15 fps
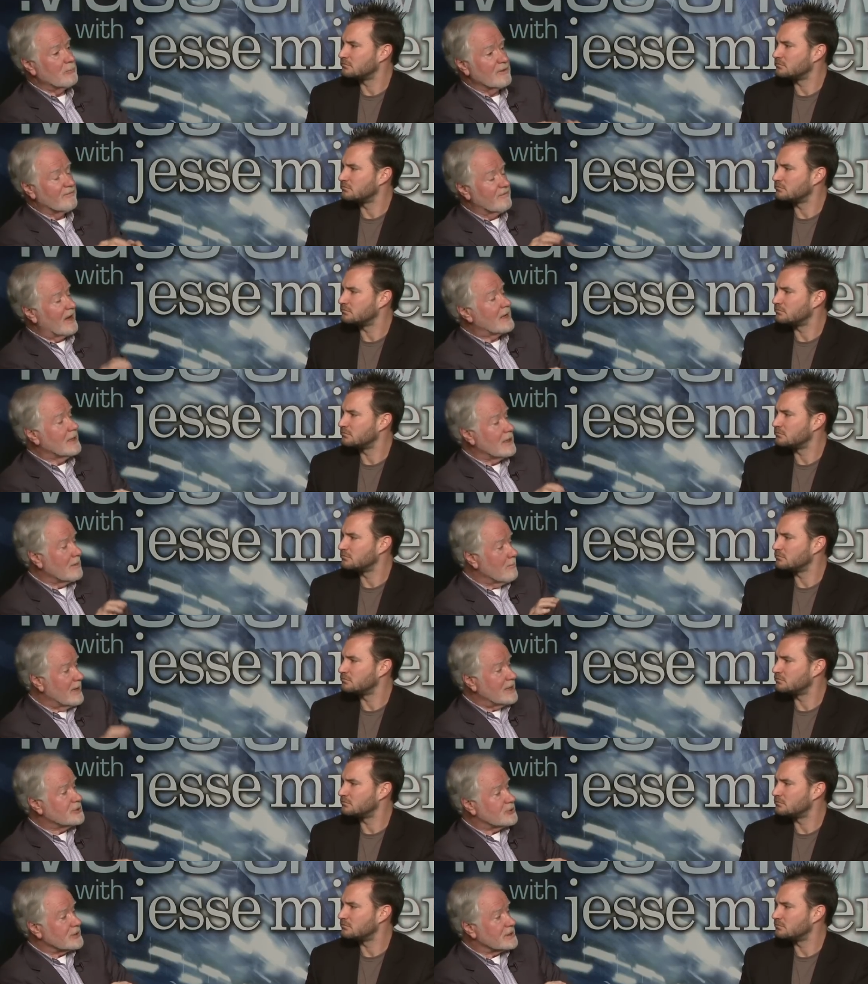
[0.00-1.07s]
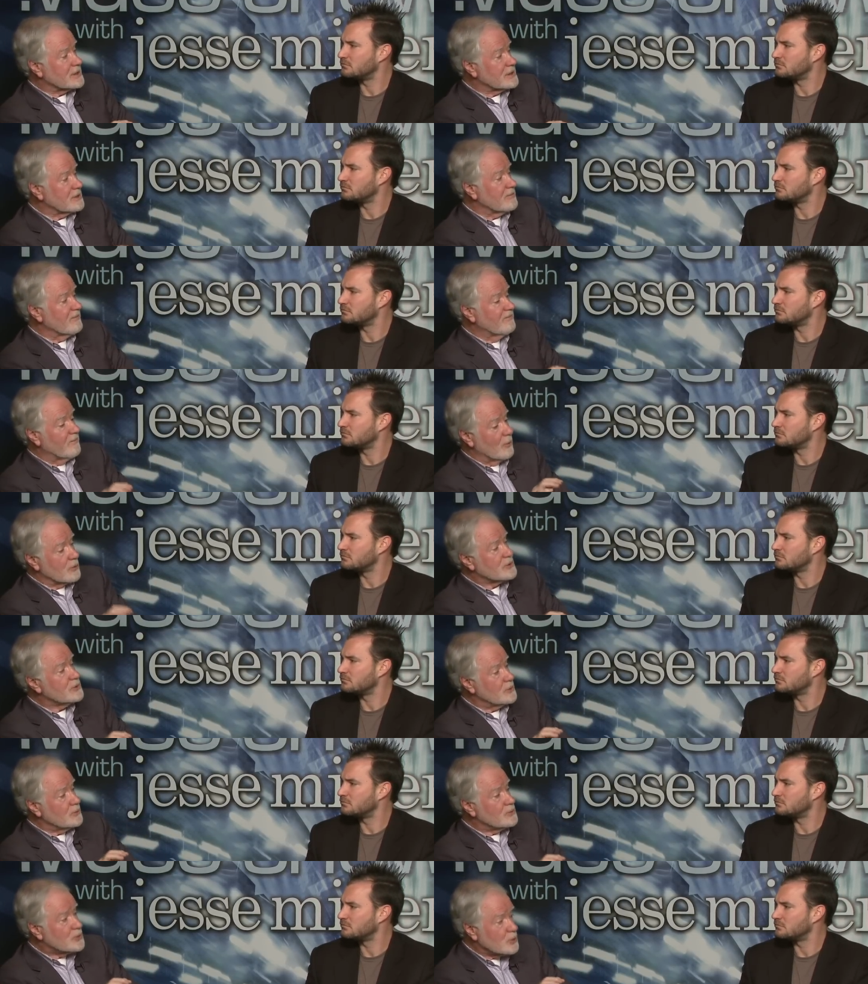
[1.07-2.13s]
Speaker 1: Then we finally matrix to
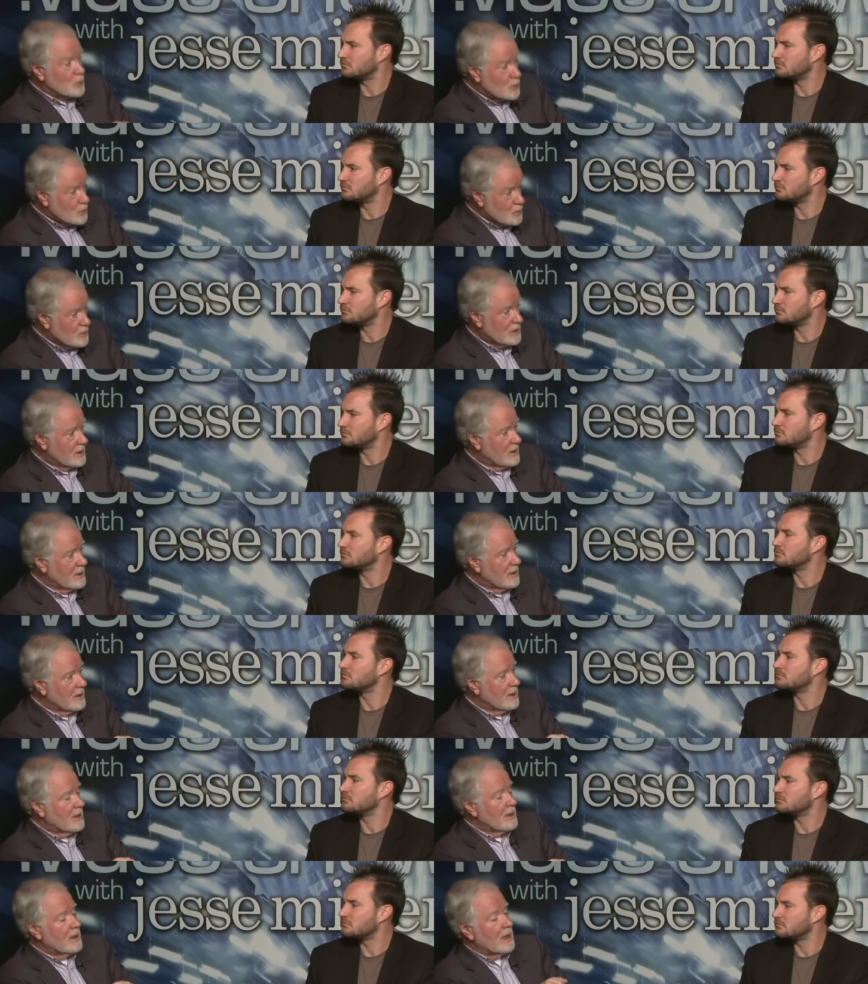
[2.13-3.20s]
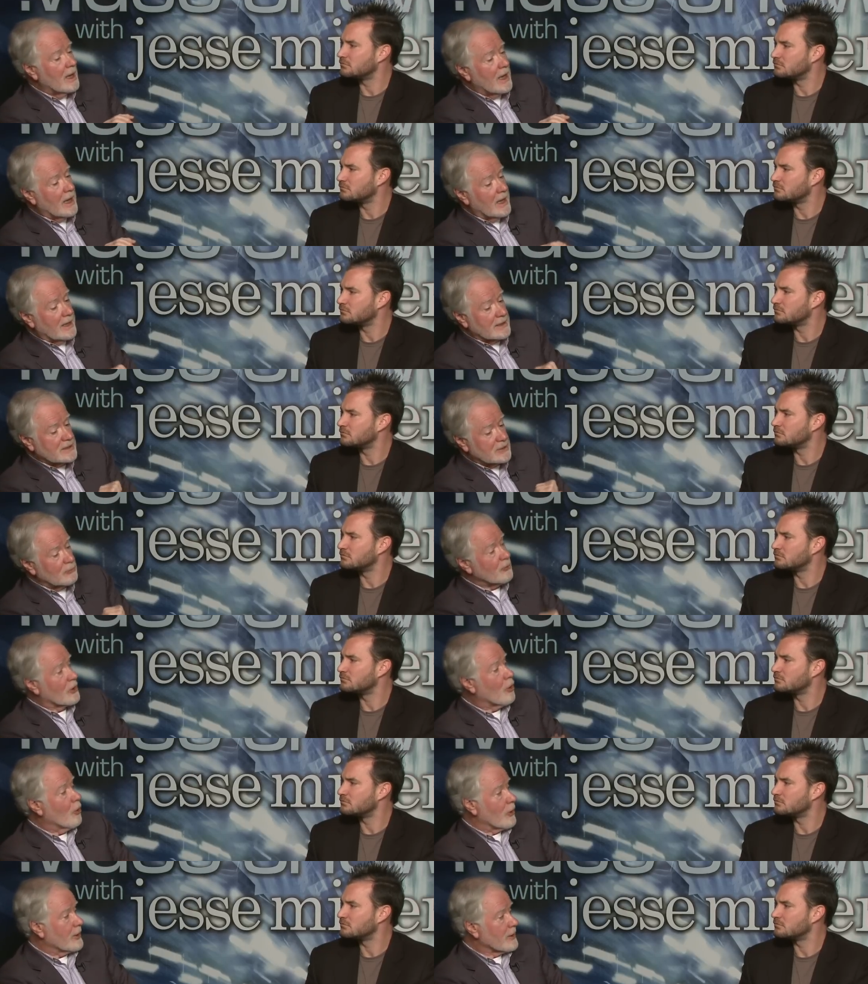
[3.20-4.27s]
422 uh, to
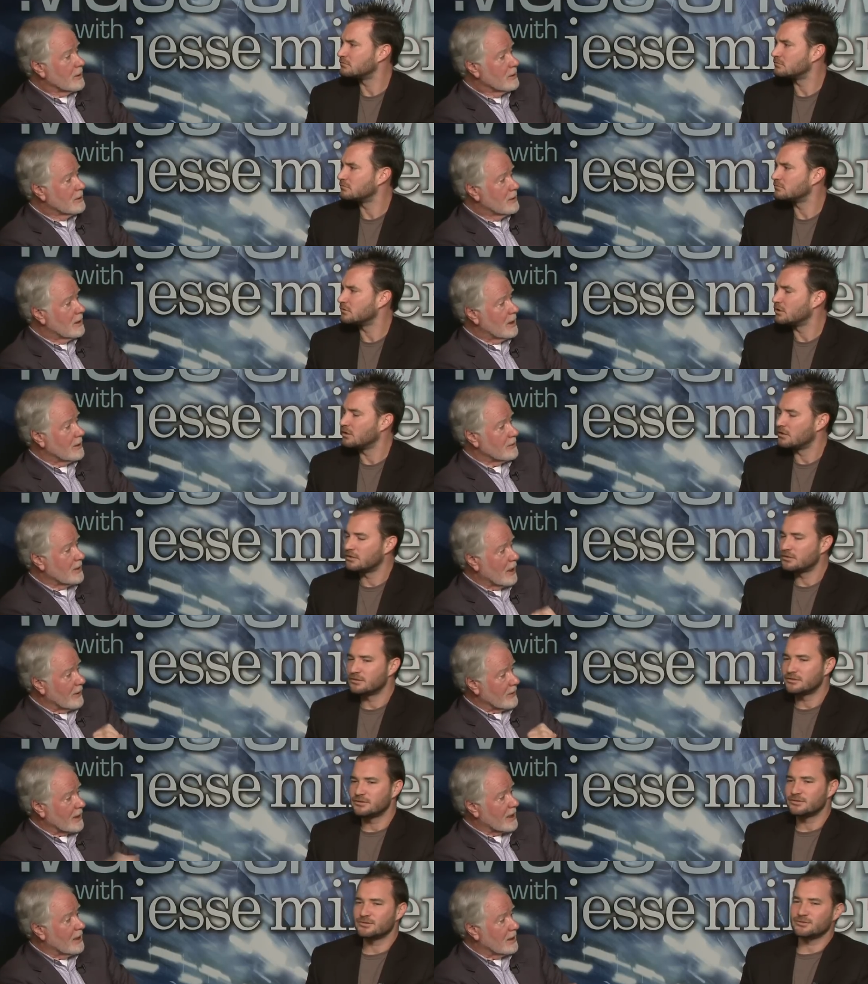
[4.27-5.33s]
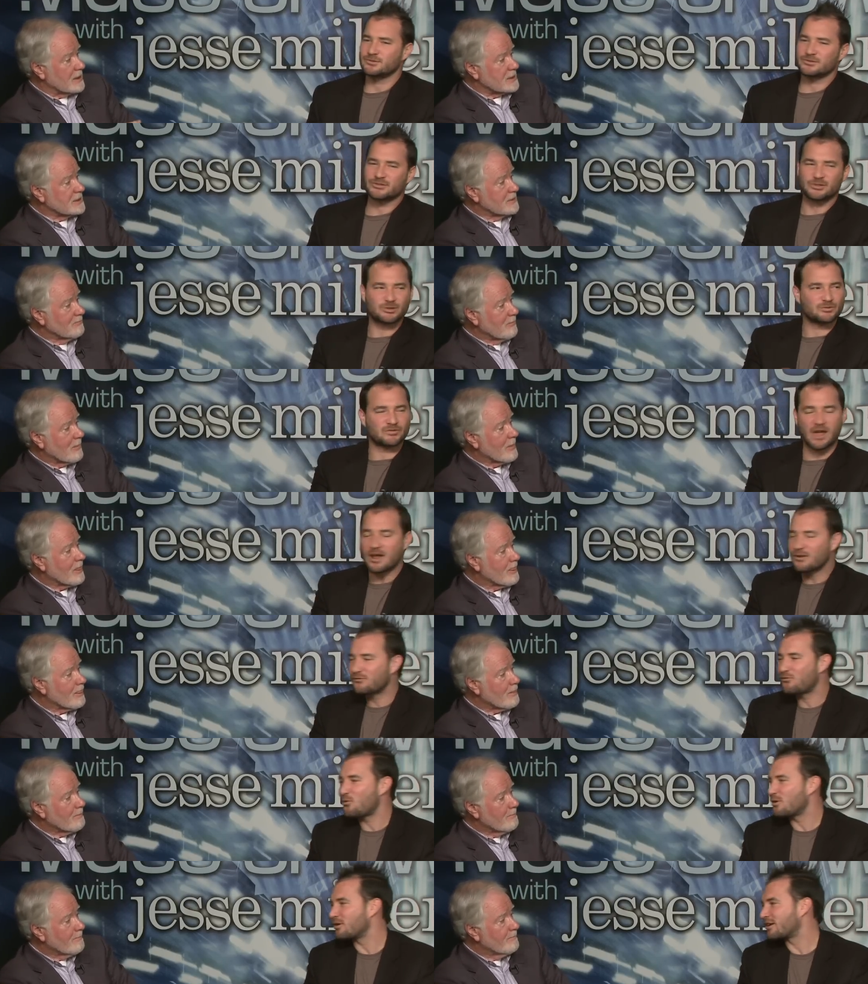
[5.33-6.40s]
record on, on the card.
Speaker 2: So you've got a
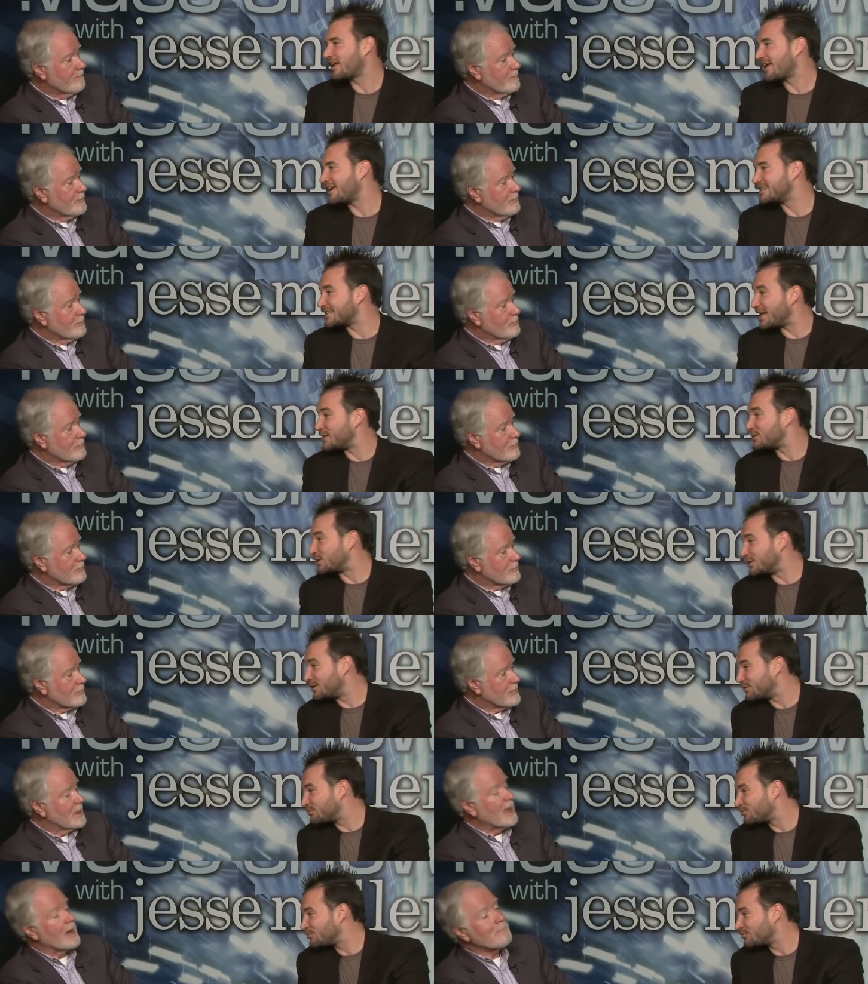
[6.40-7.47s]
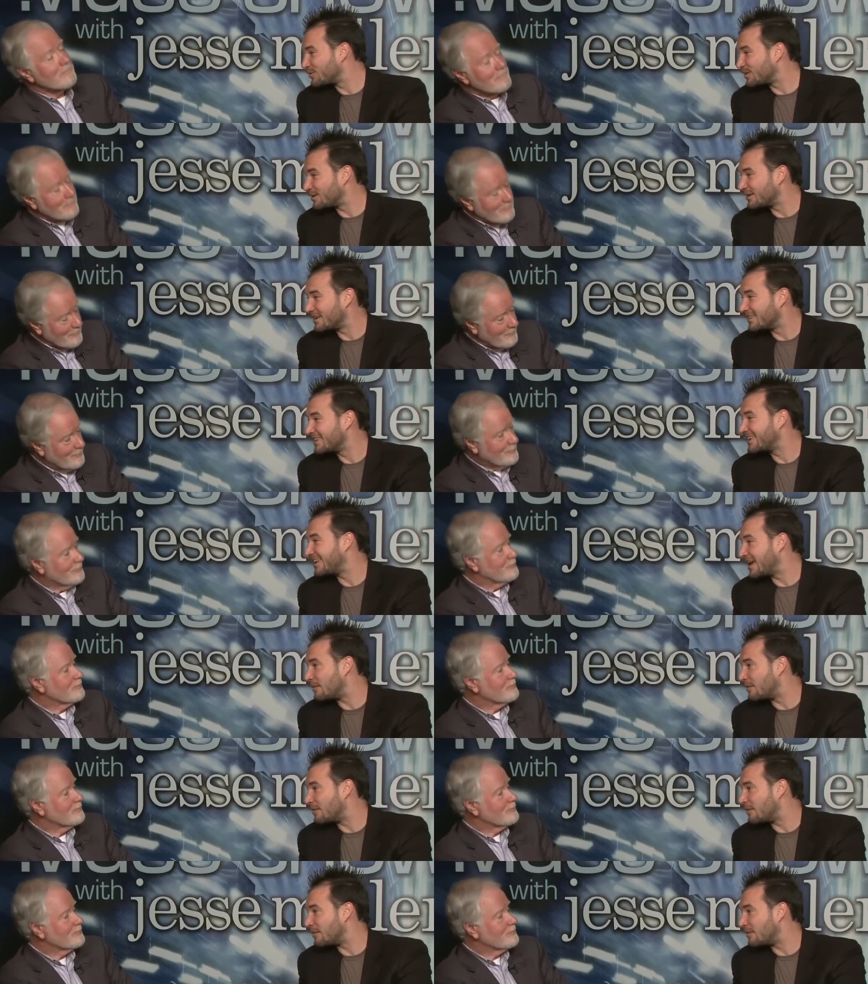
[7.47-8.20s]
4K sensor.
Speaker 1: Yeah. In the